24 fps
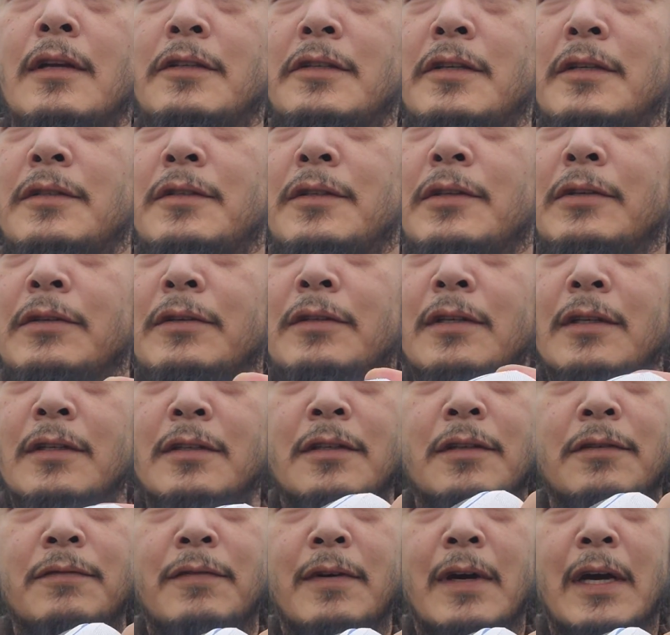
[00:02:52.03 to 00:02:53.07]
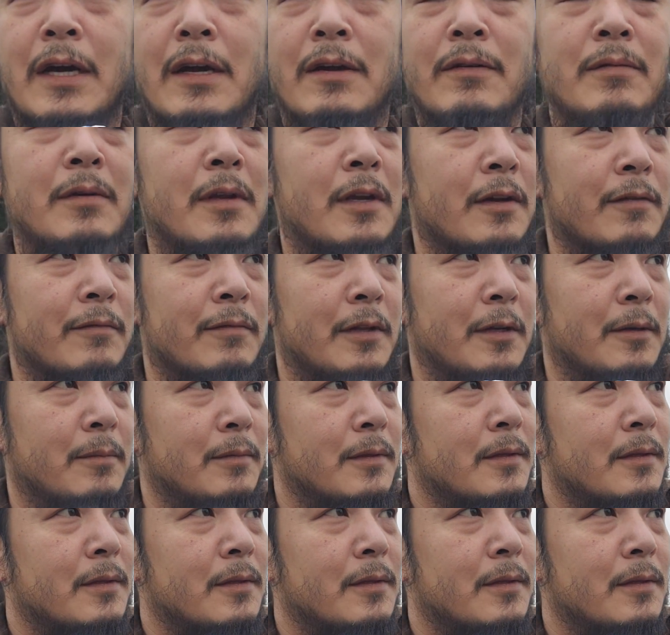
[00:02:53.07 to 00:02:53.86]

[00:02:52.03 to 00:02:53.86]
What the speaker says: just do 65 kickflips.